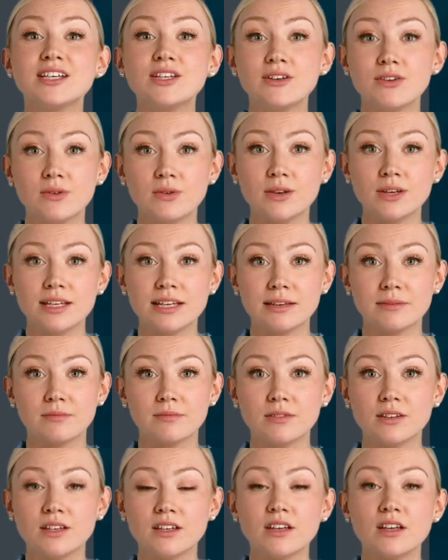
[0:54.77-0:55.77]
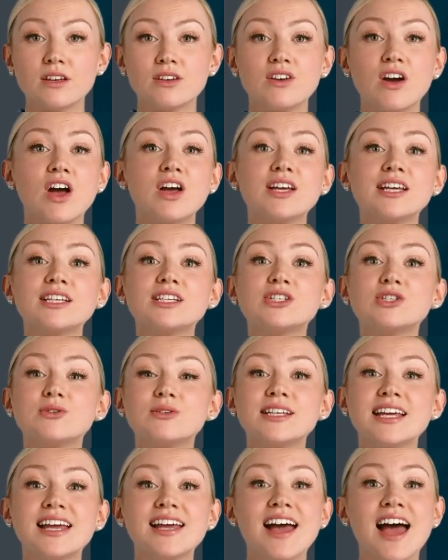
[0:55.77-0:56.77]
authority. Log into your
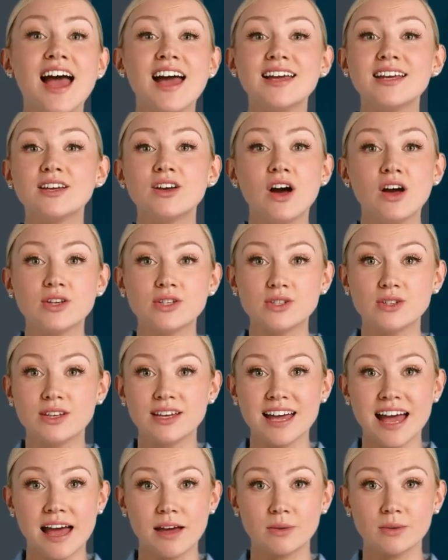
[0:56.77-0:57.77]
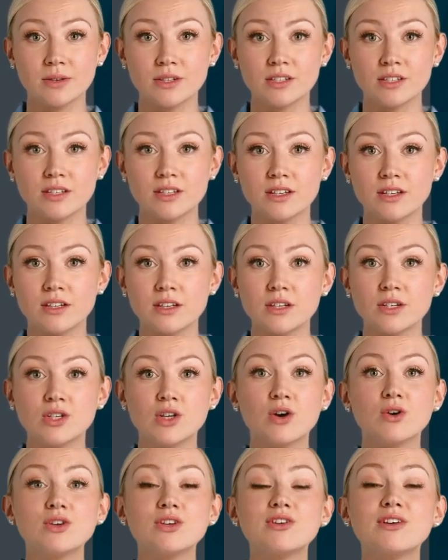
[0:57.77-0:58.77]
Data Edit console account.
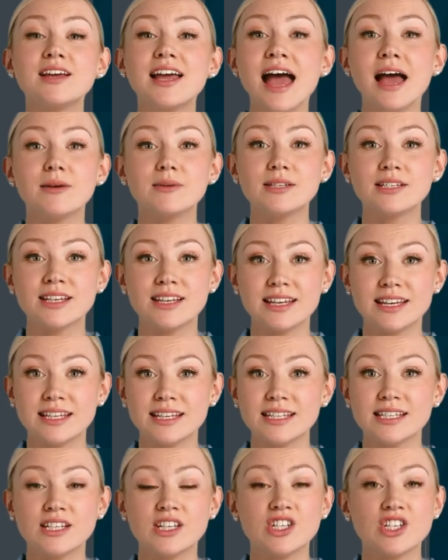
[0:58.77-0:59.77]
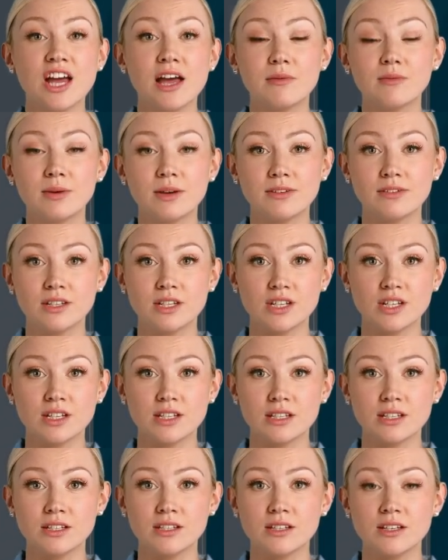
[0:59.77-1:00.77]
Go to your account settings to check
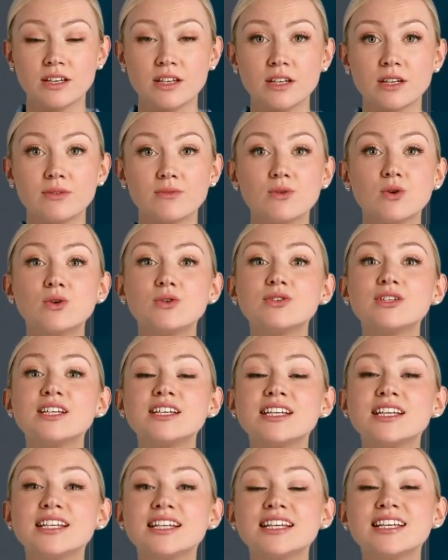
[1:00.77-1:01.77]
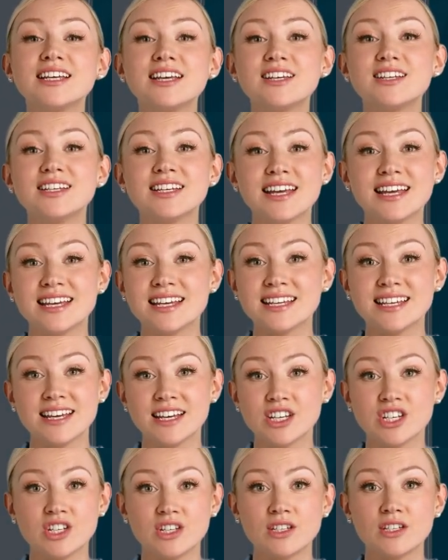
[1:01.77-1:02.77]
privileges. Move to the Detailed Data
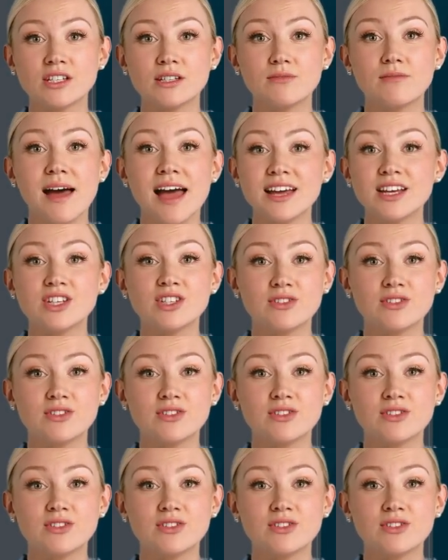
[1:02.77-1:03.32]
section to manage